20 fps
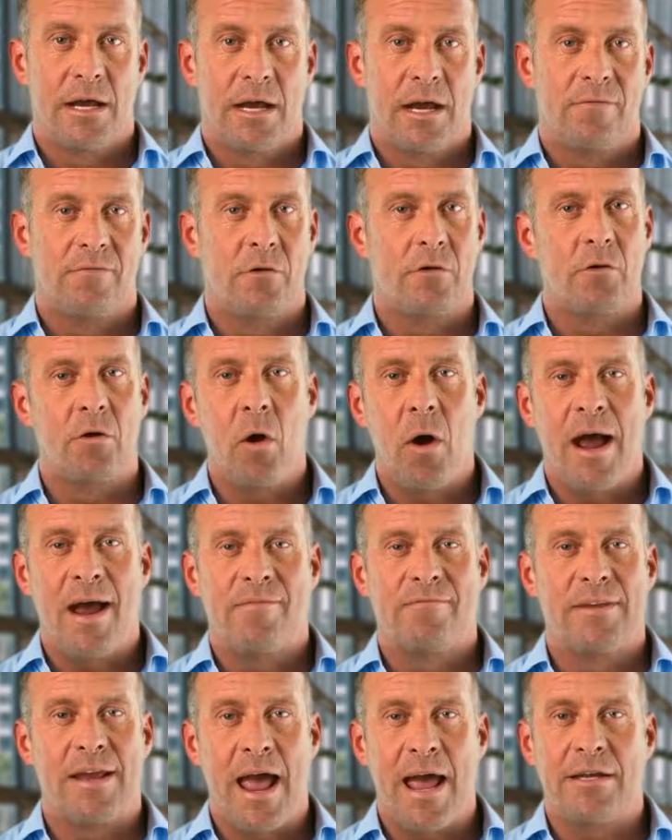If you do not
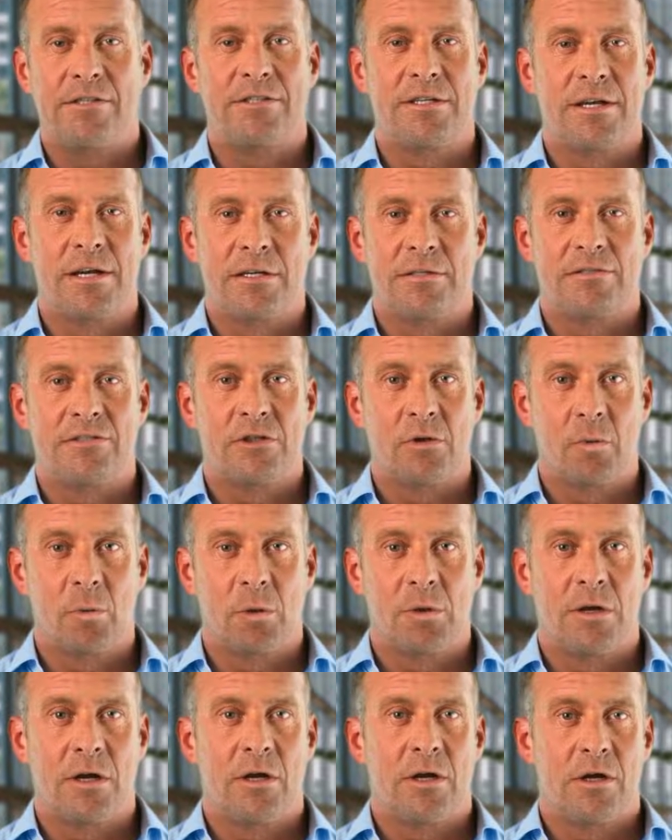have the agent
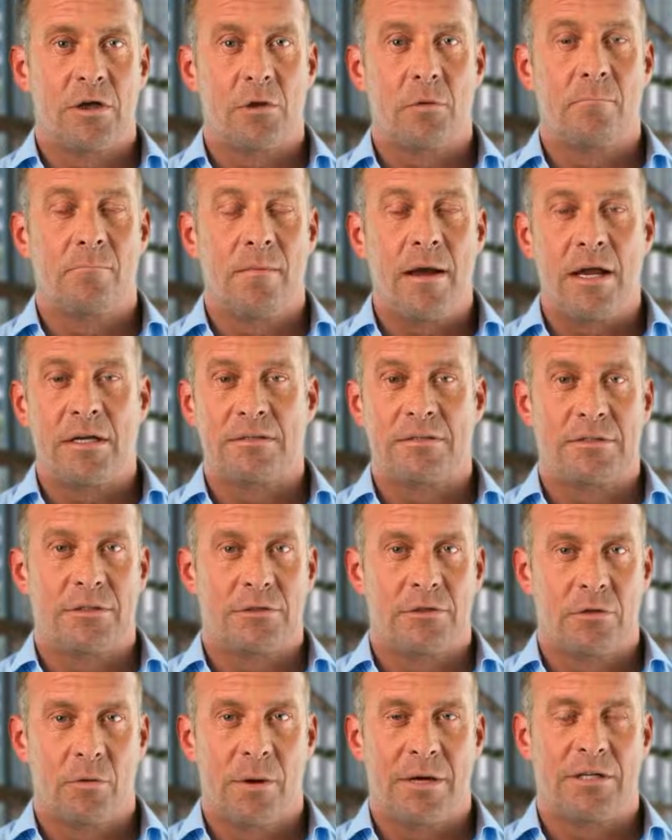installed, you must
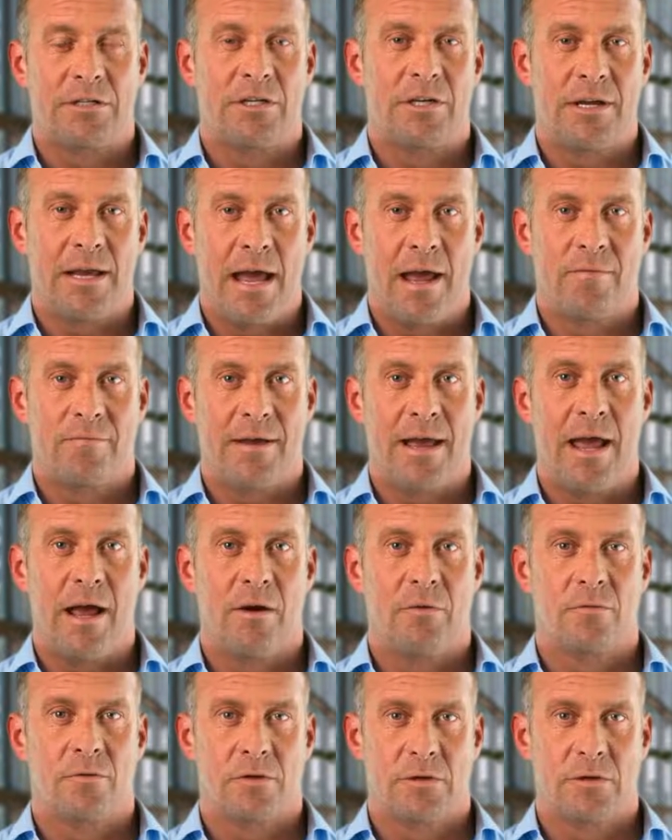switch to the app now.